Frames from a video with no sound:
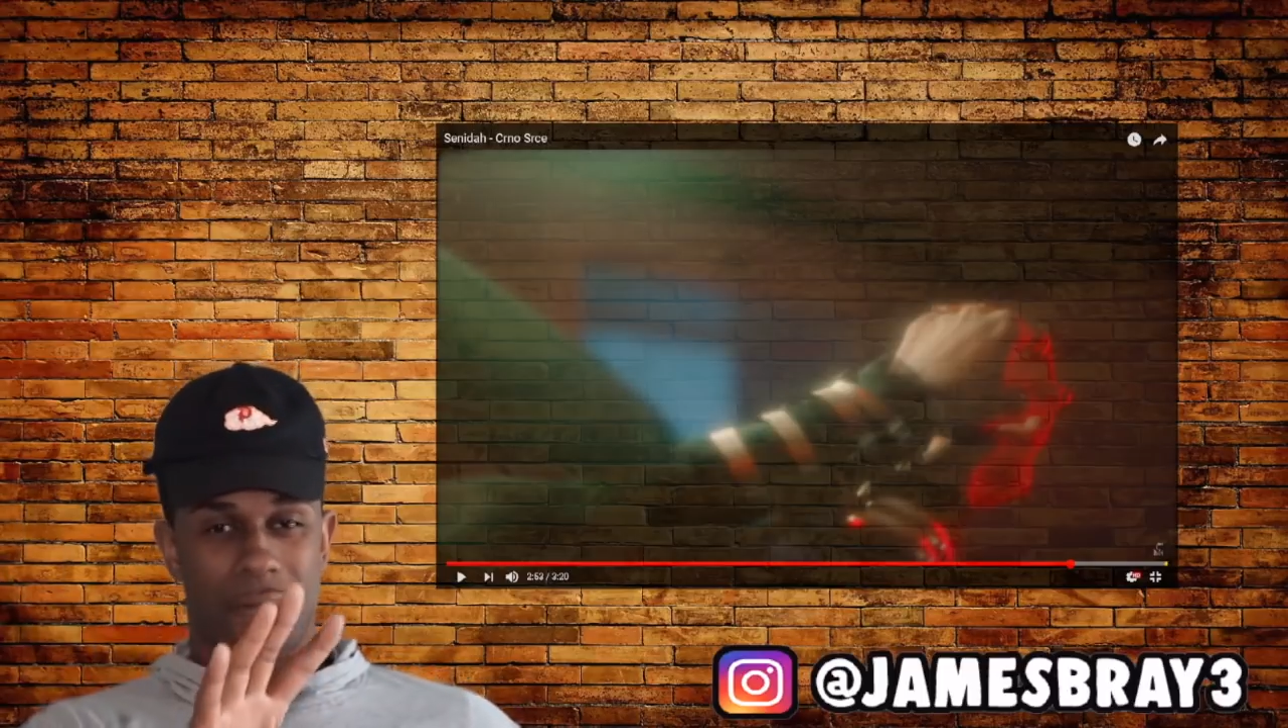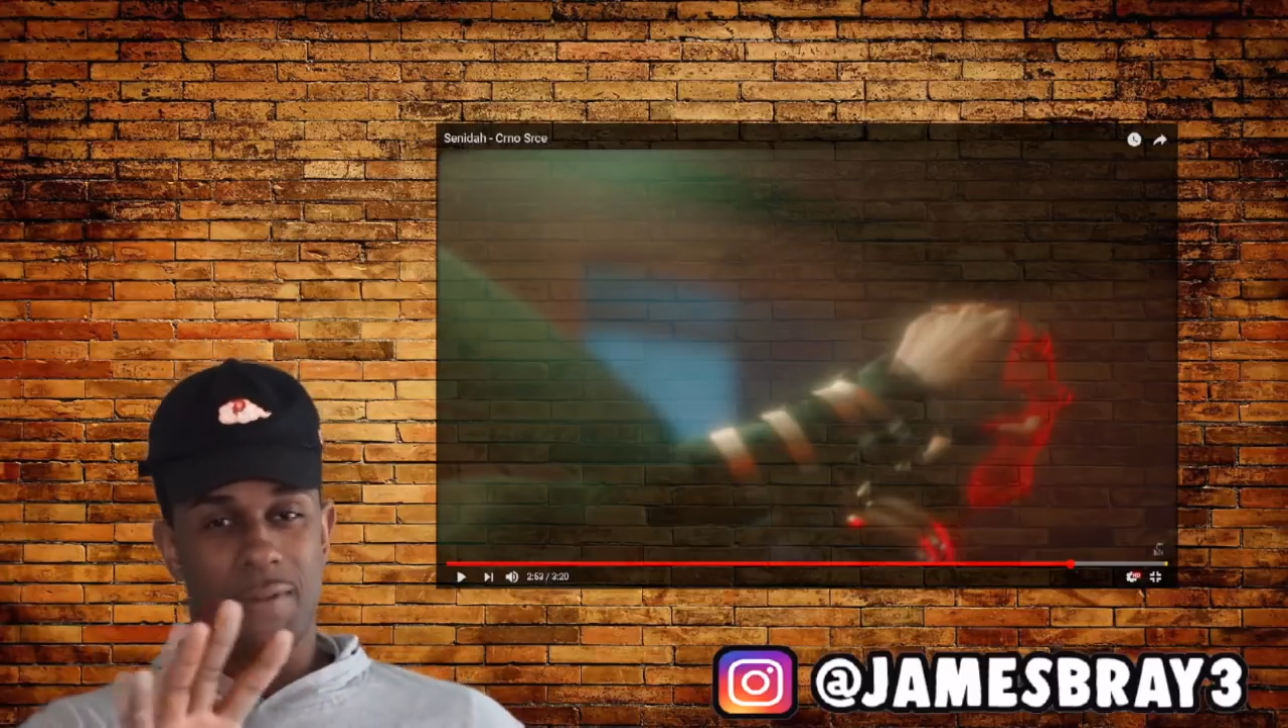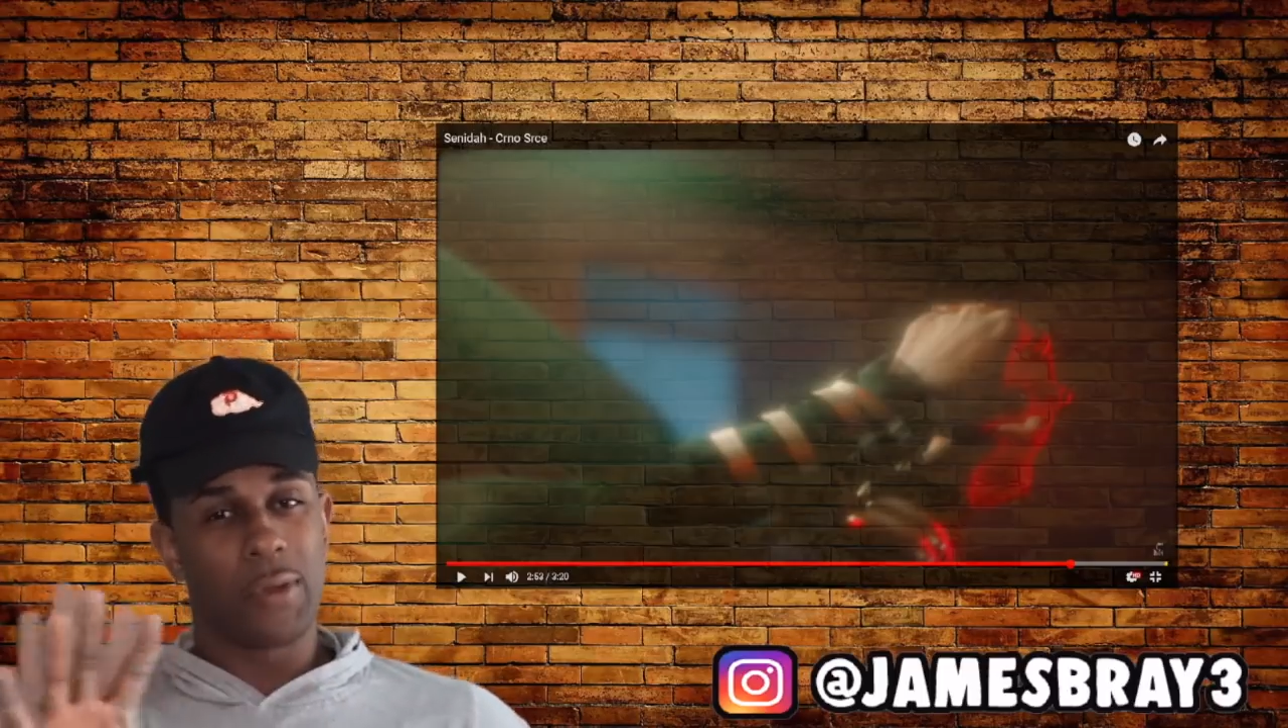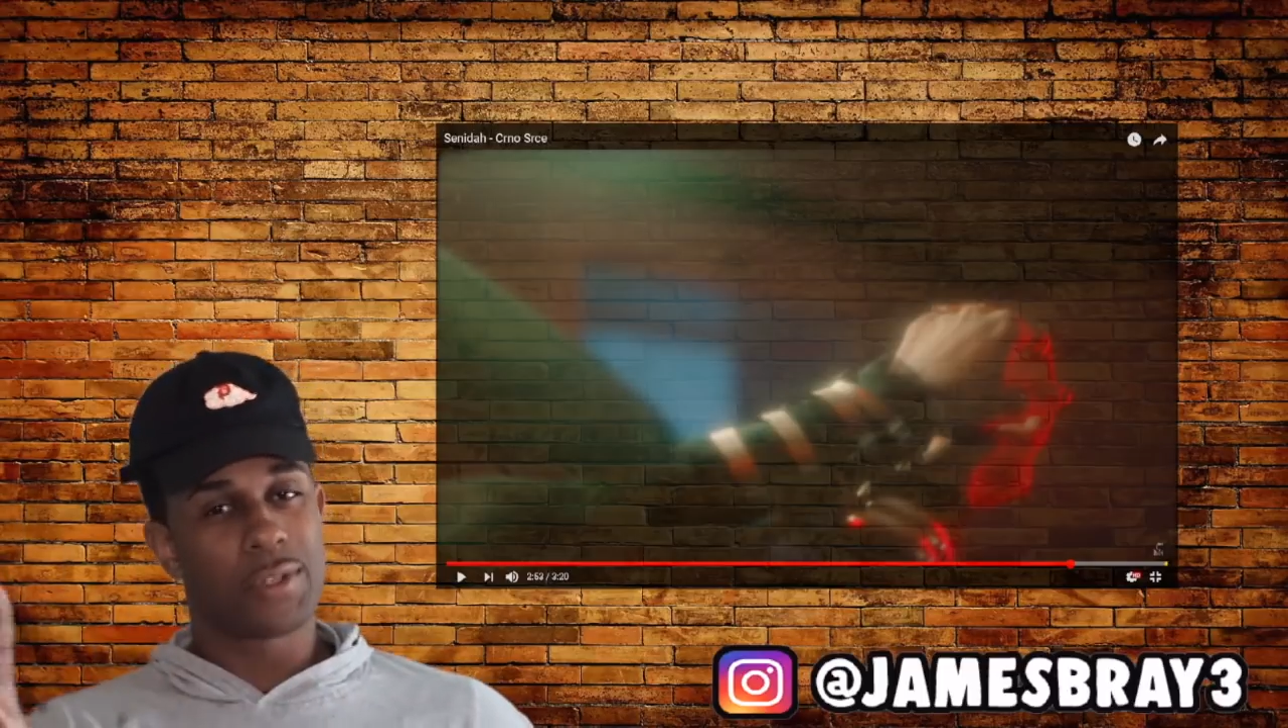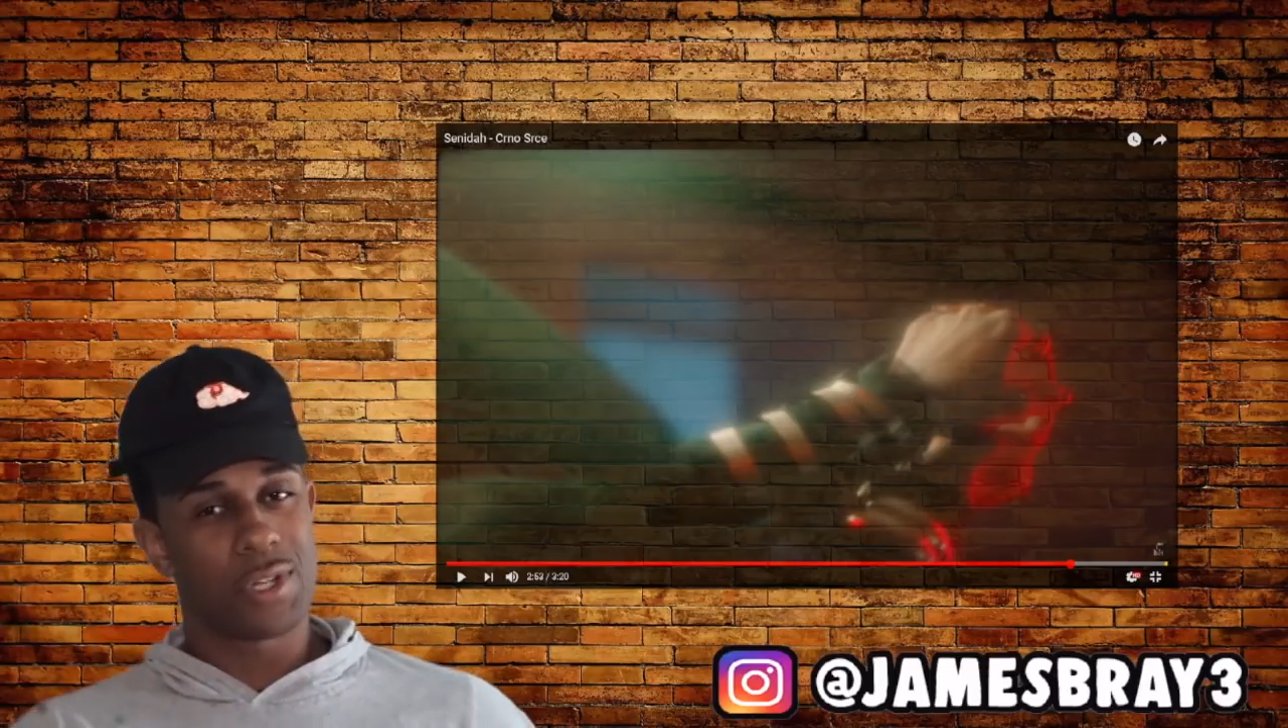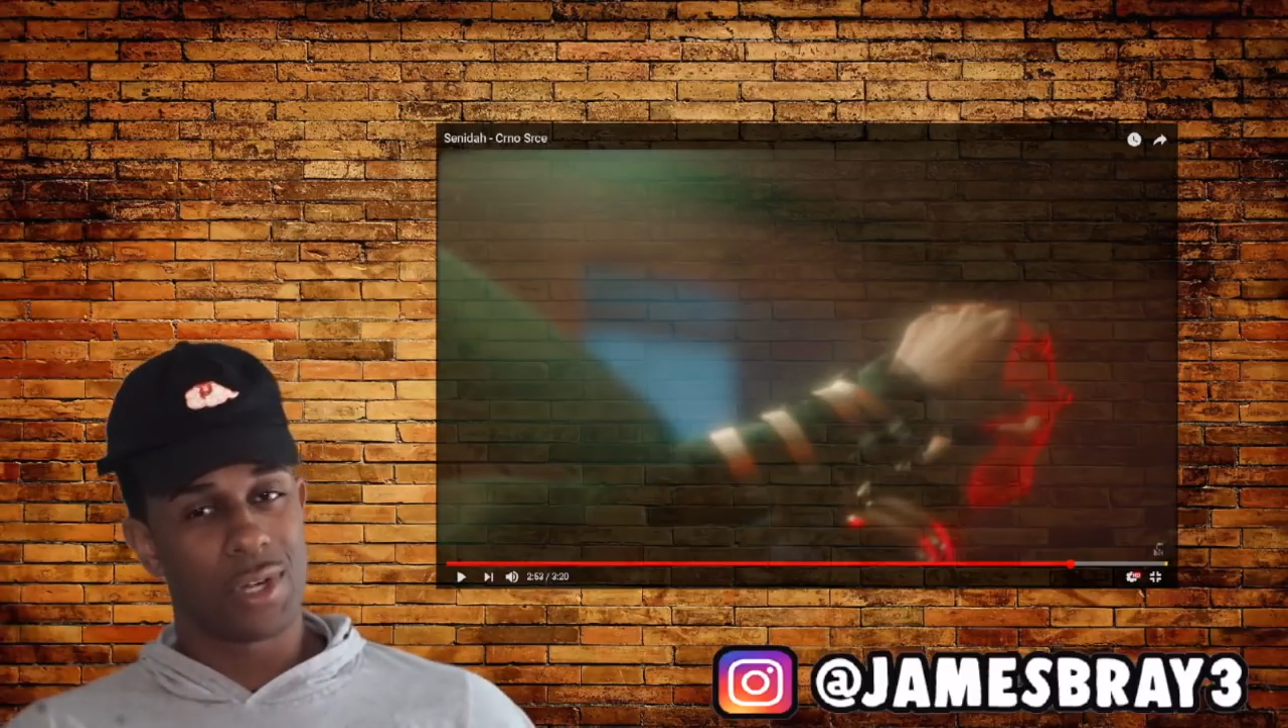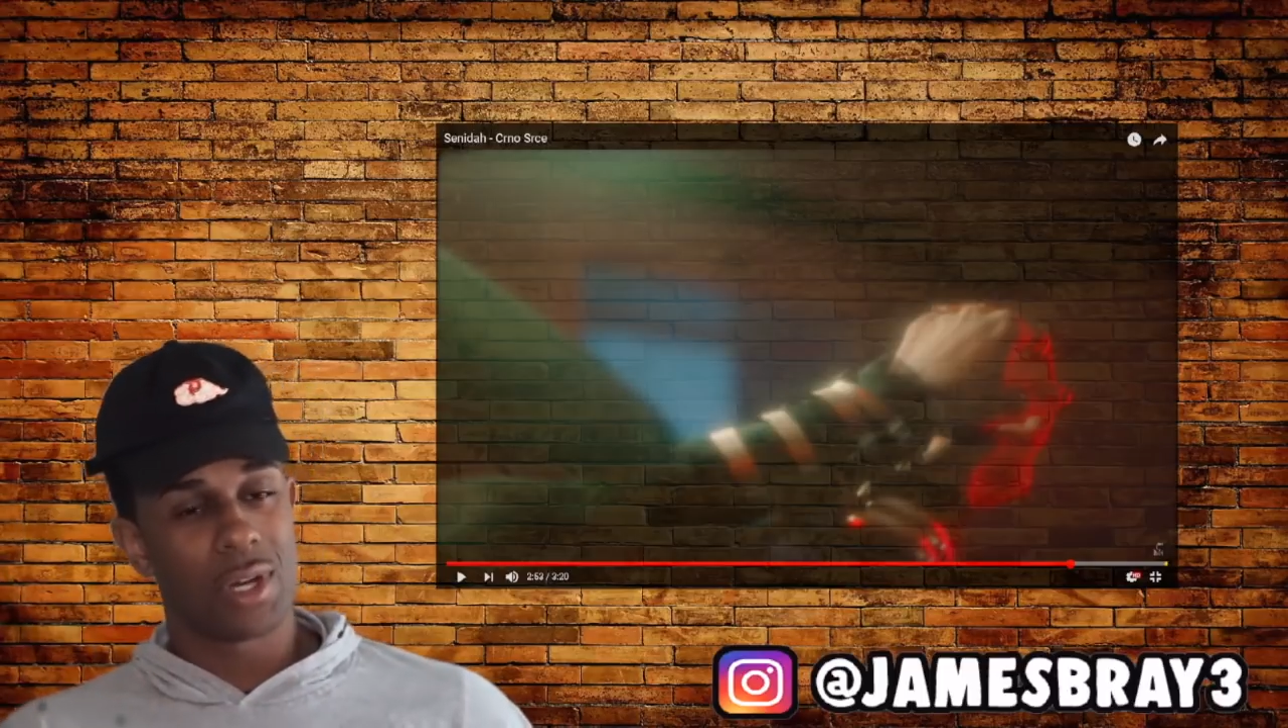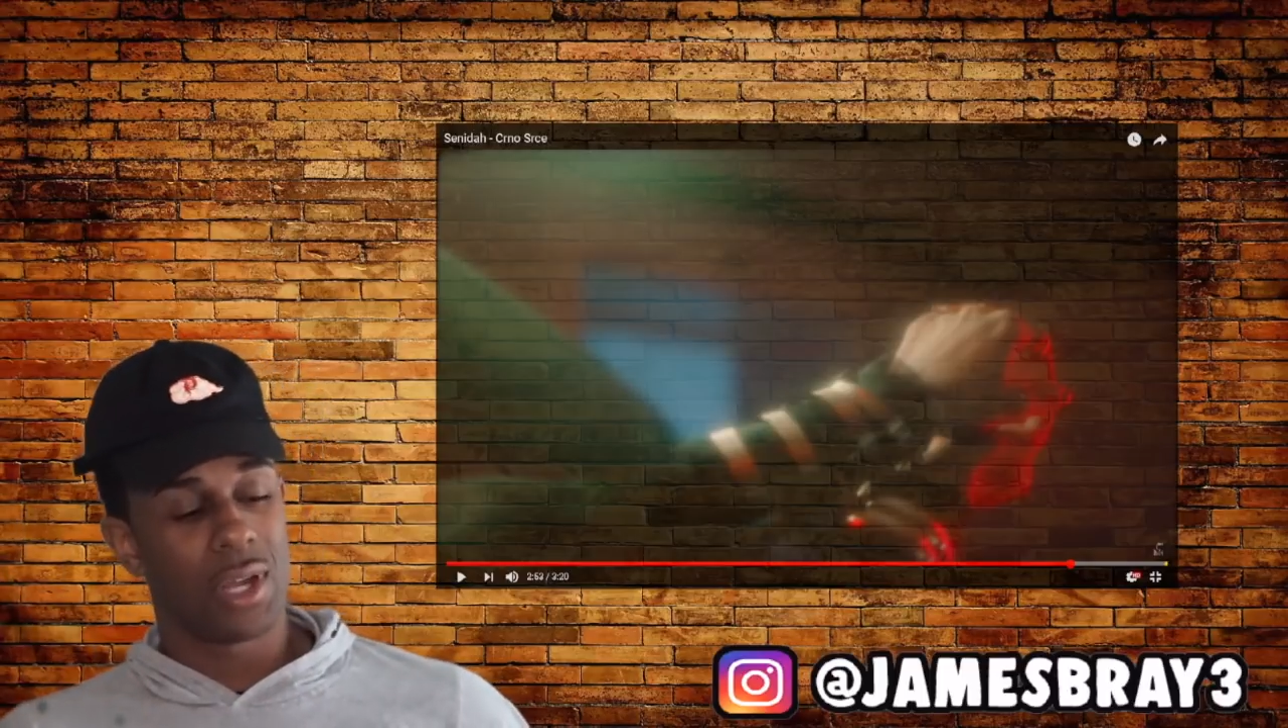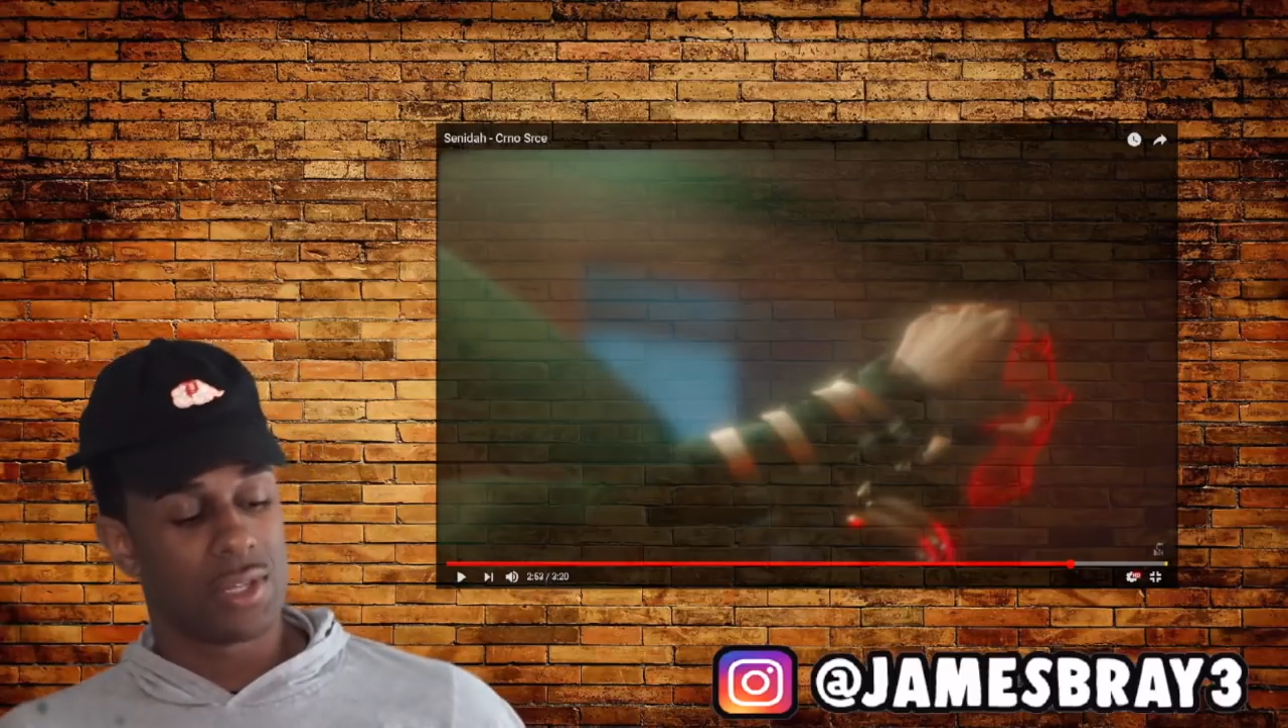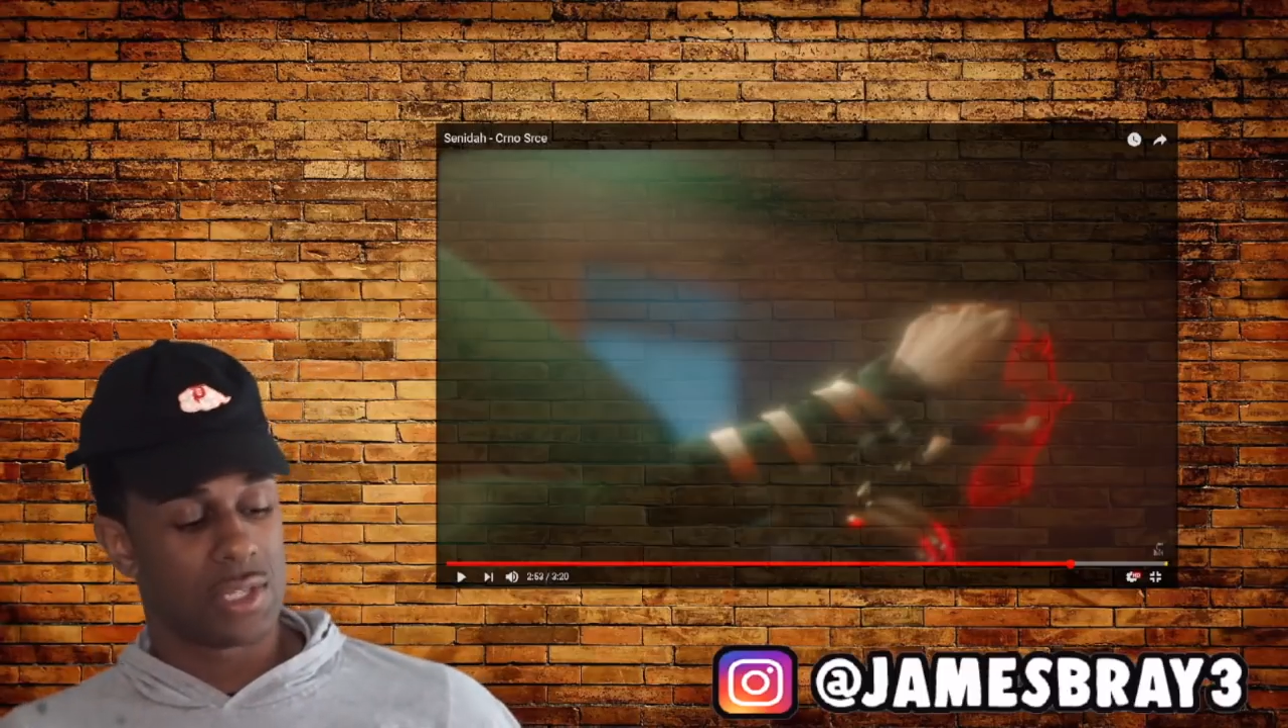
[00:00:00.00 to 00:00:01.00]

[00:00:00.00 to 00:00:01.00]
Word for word: filter and